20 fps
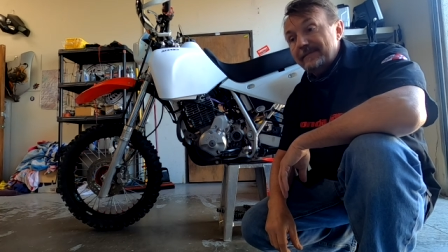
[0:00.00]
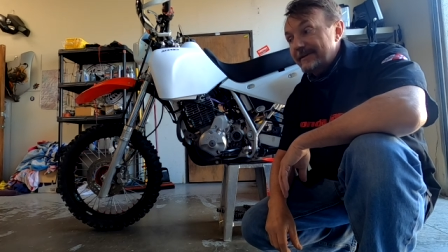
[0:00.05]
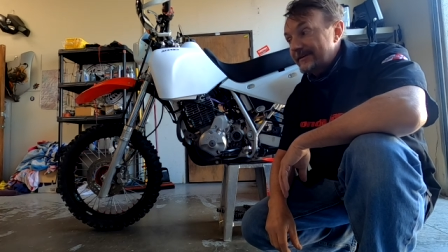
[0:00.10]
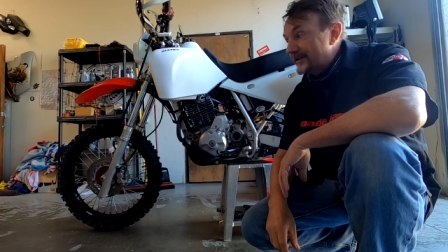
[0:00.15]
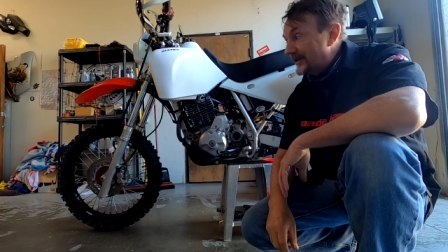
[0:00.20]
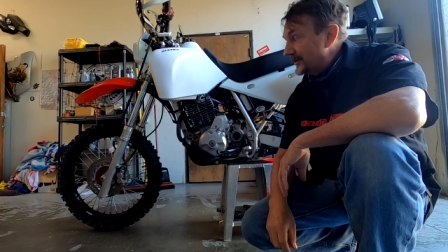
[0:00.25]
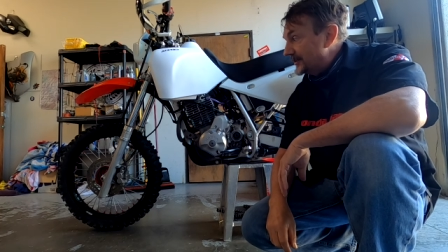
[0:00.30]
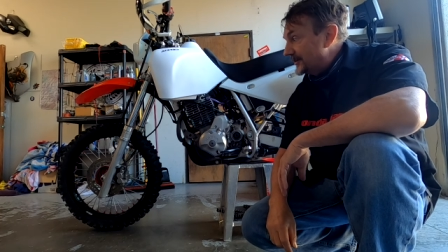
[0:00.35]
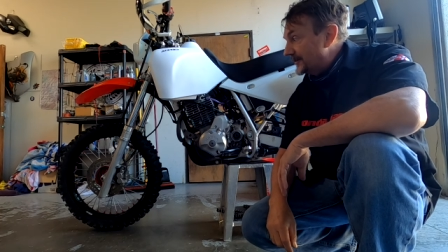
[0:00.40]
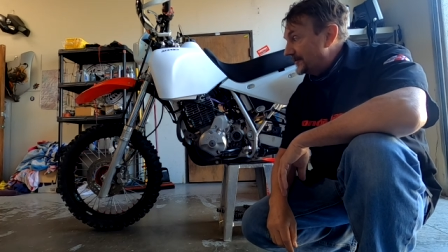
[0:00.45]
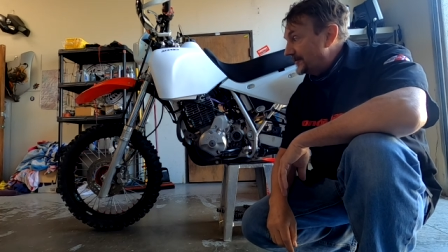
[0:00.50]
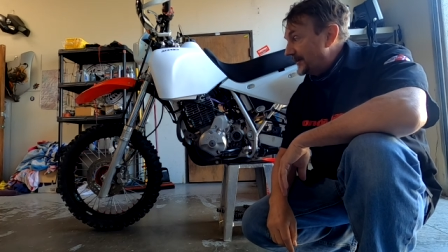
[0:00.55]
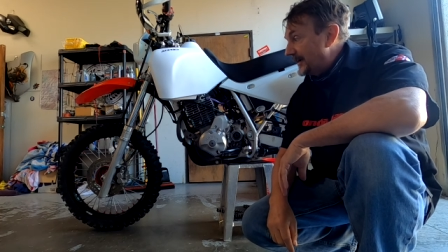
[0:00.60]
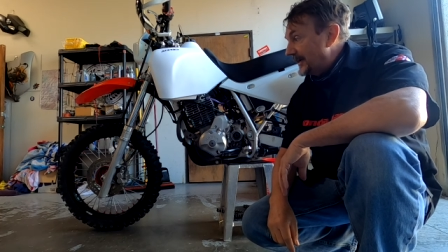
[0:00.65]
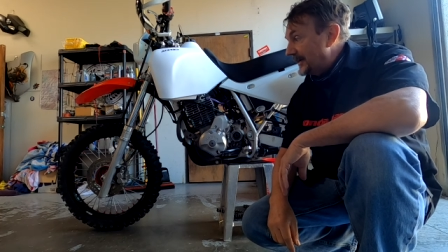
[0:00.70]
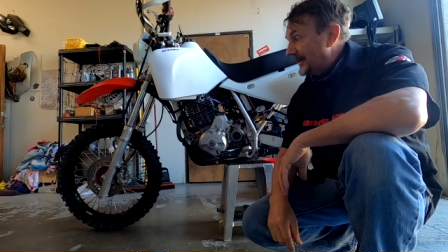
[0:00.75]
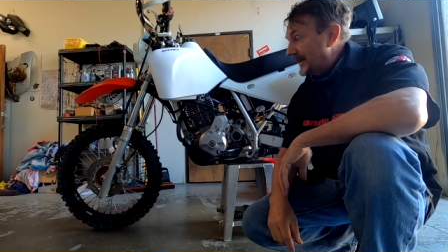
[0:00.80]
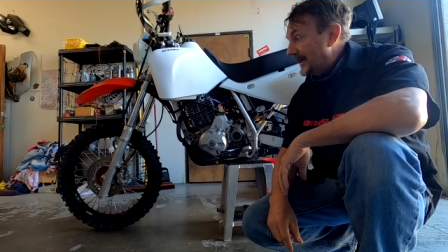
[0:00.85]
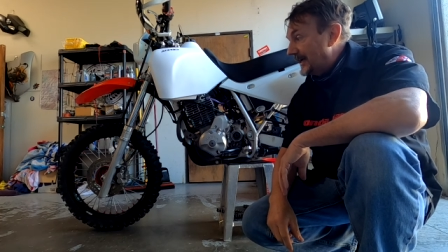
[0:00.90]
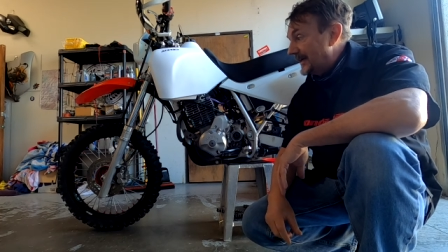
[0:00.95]
Just a
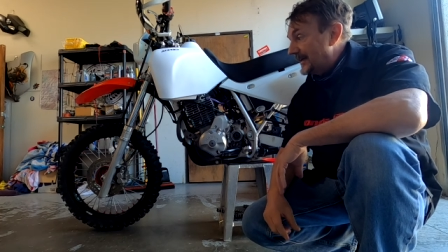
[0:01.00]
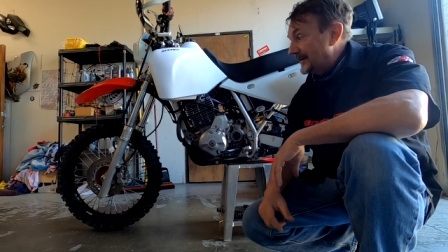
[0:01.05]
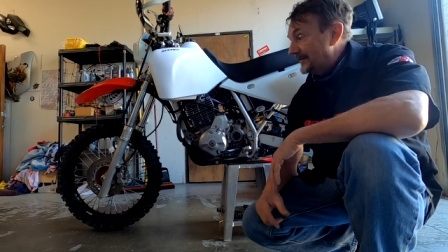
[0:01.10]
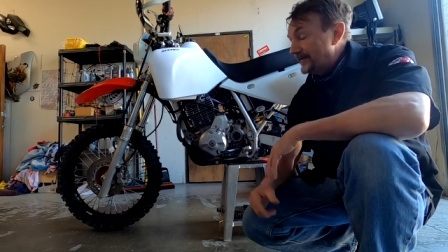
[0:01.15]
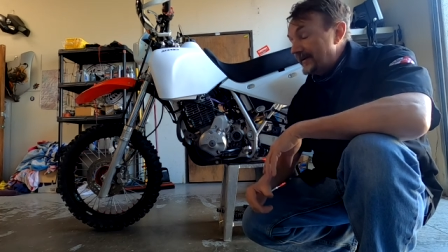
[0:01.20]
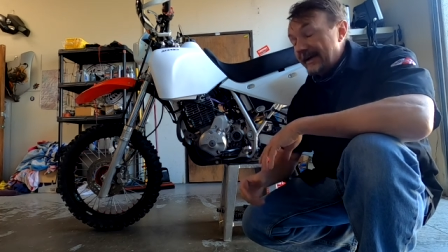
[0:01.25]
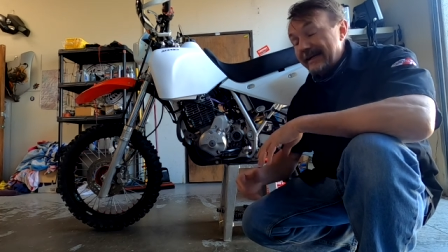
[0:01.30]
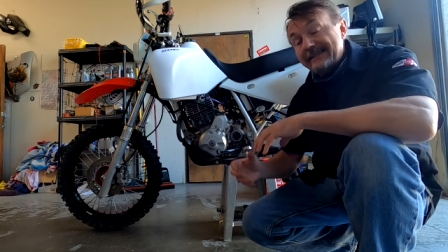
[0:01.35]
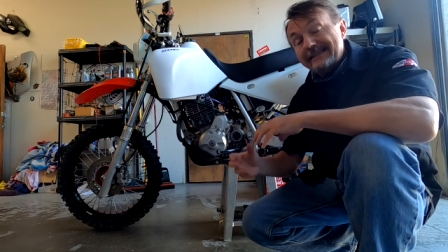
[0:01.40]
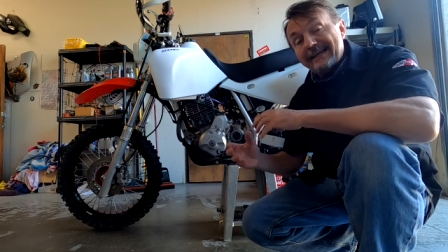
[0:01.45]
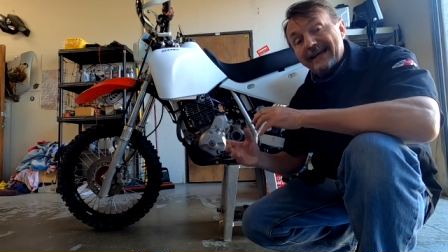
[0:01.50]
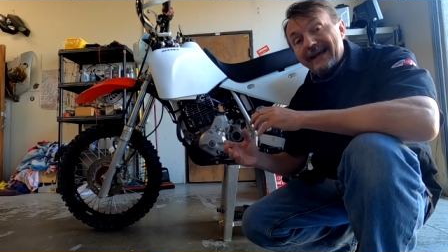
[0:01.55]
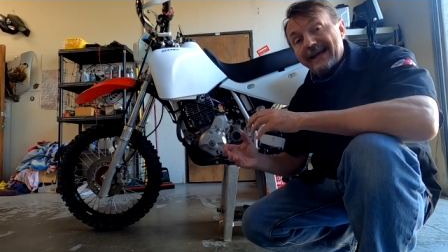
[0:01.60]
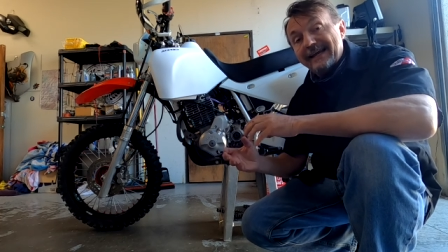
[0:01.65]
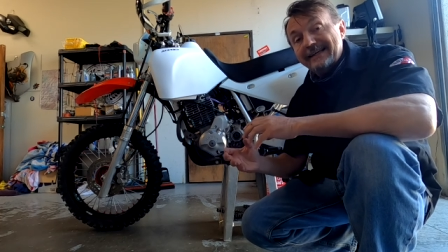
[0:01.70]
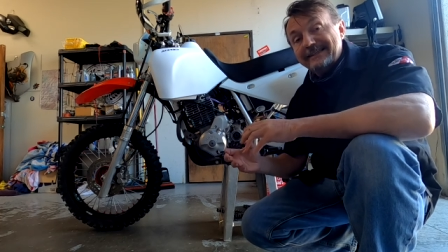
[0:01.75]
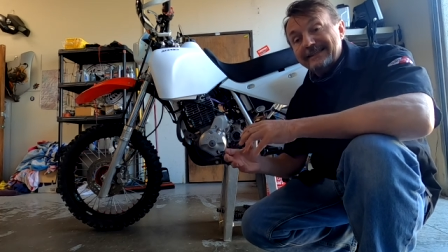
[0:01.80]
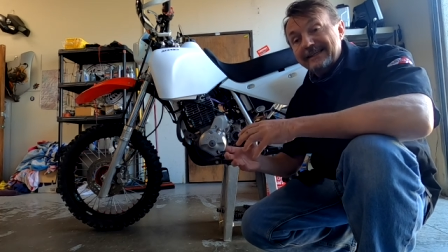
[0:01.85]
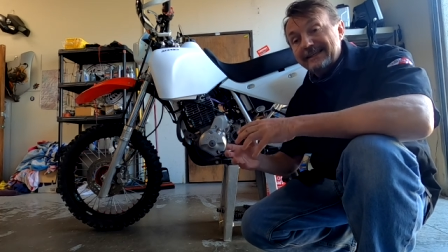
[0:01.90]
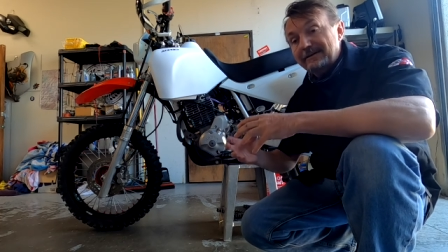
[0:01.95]

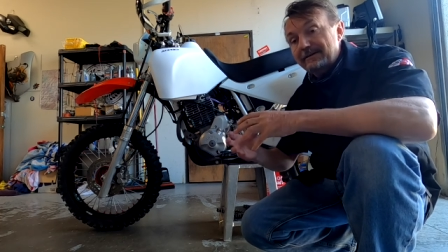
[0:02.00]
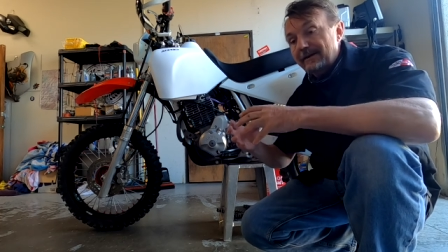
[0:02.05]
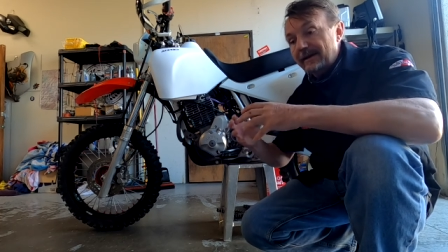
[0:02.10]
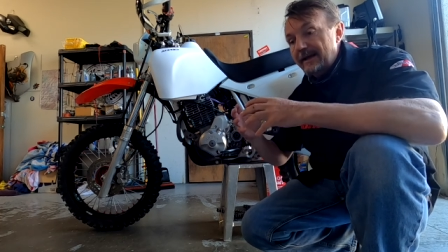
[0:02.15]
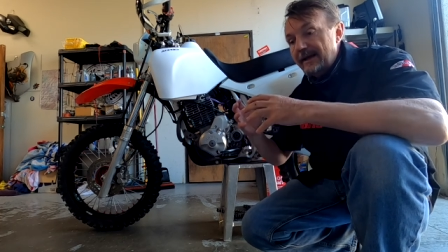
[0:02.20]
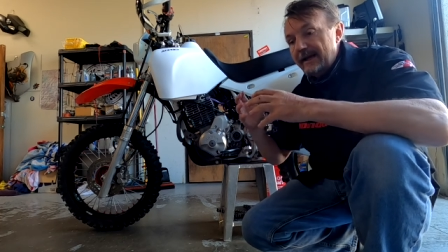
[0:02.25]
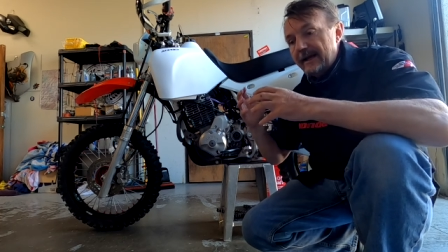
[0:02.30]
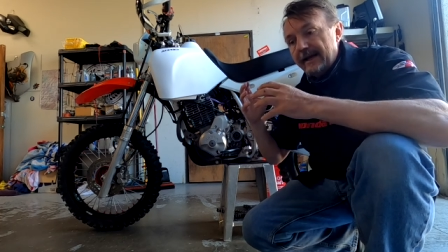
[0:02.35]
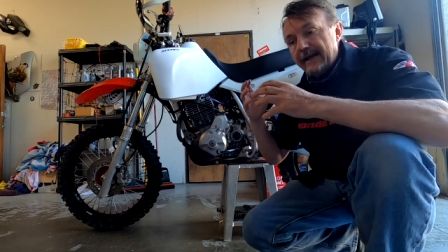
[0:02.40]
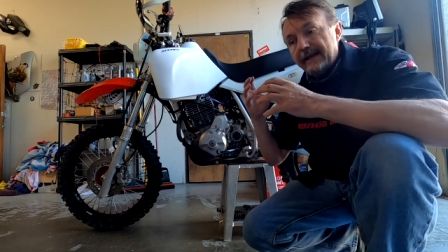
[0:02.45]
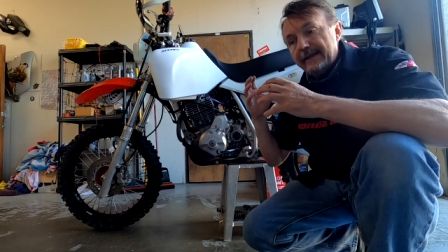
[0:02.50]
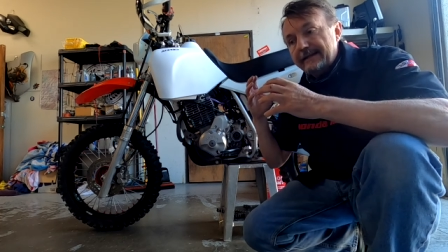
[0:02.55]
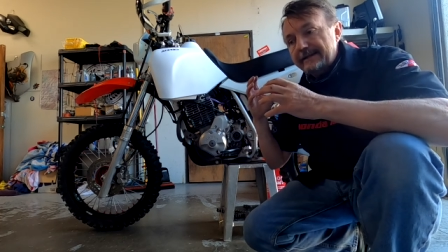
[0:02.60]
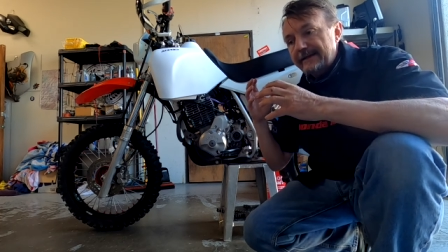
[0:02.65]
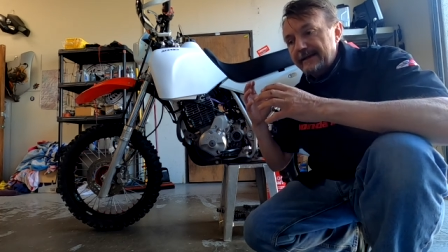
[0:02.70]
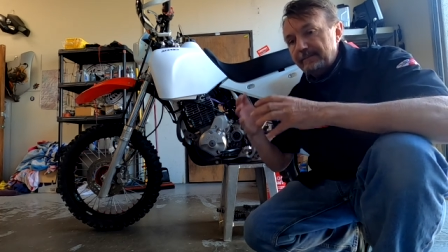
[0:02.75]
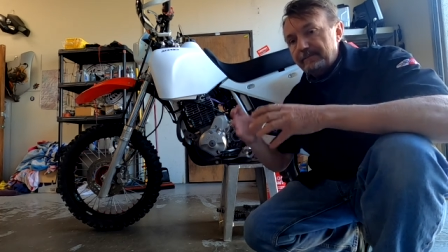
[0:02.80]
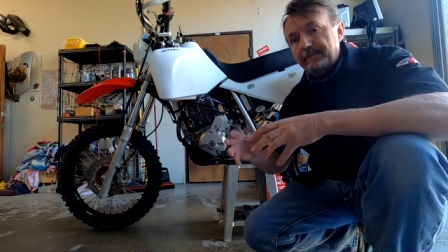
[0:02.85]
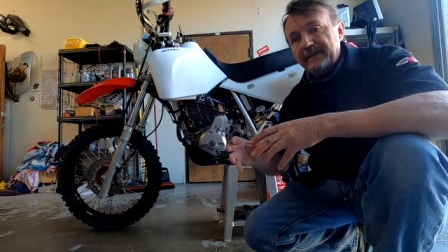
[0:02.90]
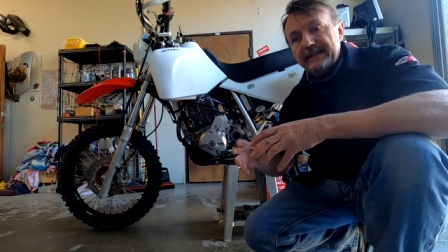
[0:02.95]
fantastic, and they
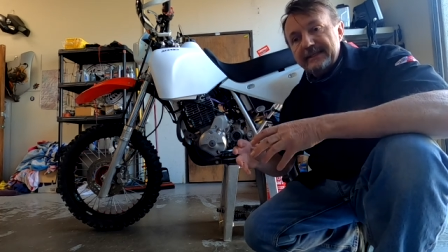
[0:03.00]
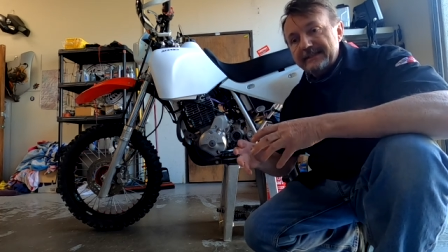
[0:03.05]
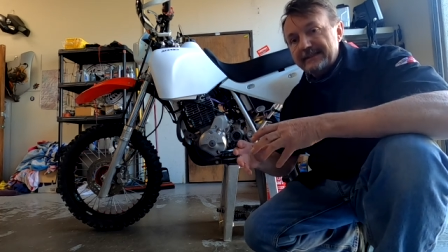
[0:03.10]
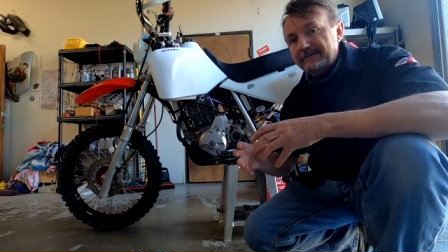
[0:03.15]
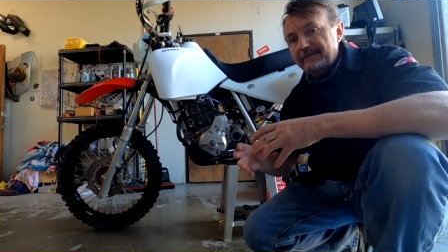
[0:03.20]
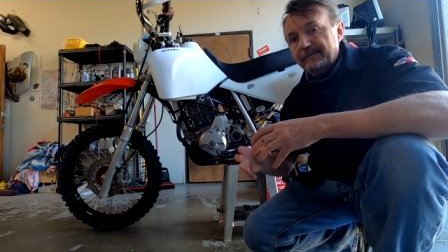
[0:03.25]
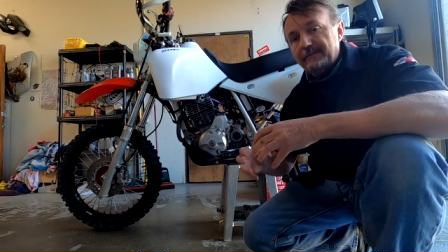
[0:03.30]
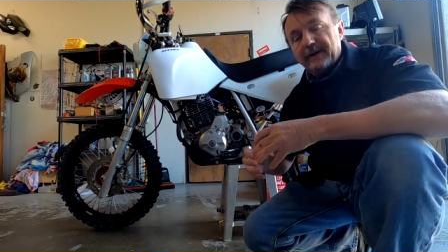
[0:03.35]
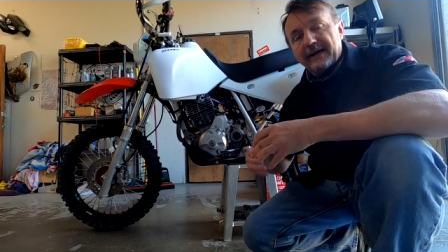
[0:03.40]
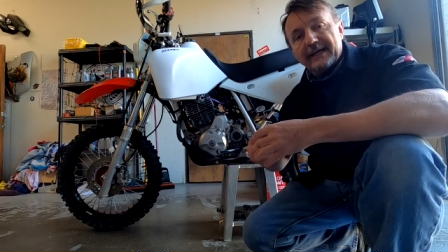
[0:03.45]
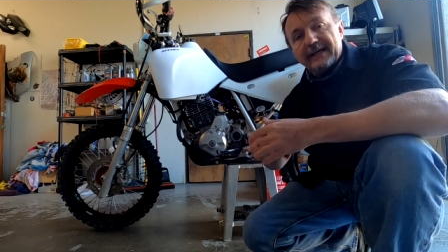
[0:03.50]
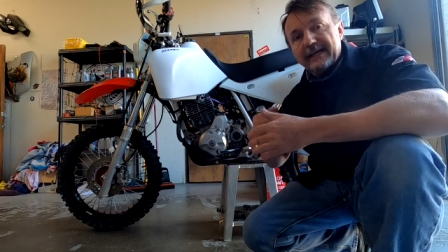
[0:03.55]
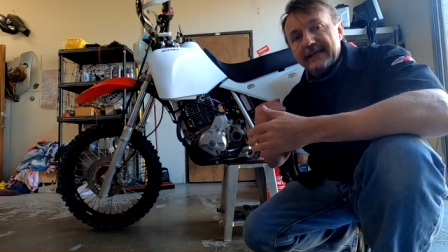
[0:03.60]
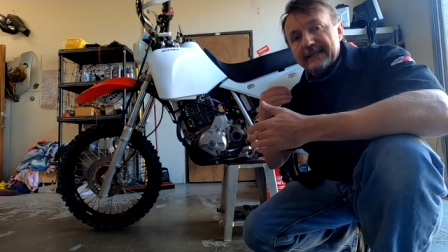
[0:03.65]
say beast of a bike.